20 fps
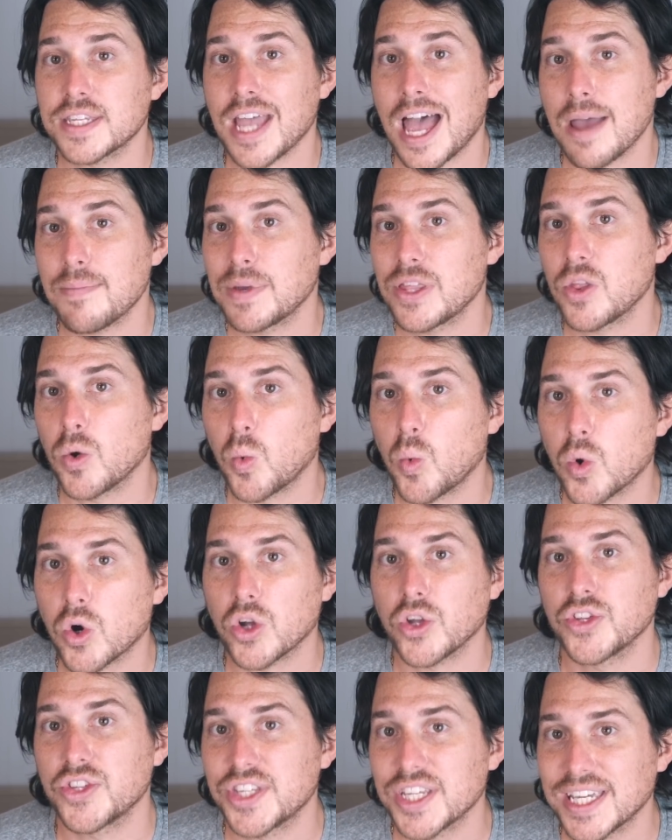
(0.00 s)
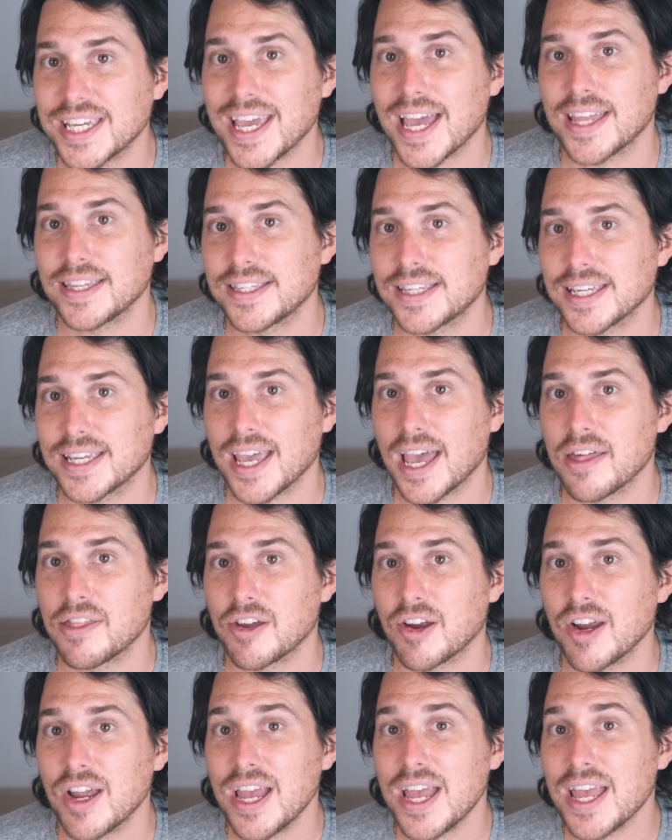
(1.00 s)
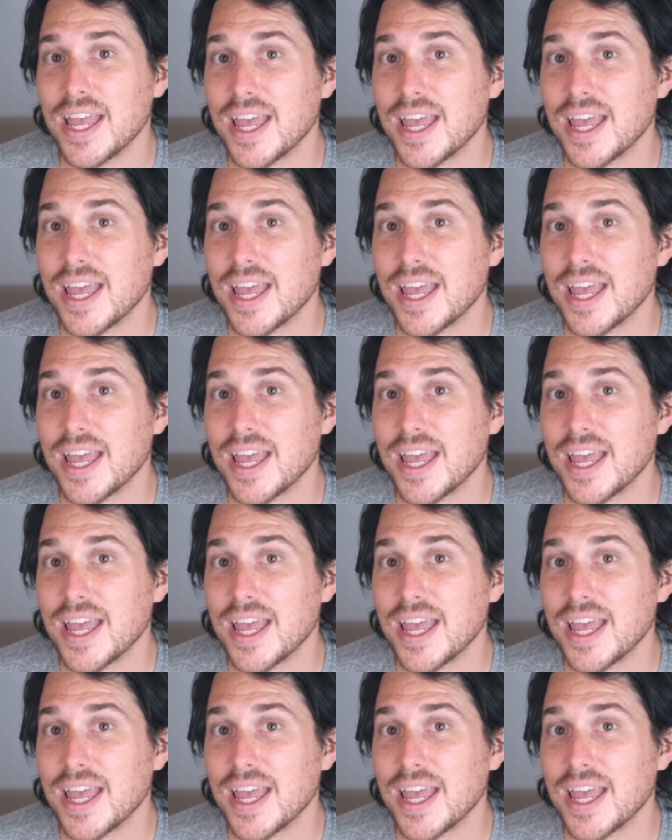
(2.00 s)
time in the world to get together.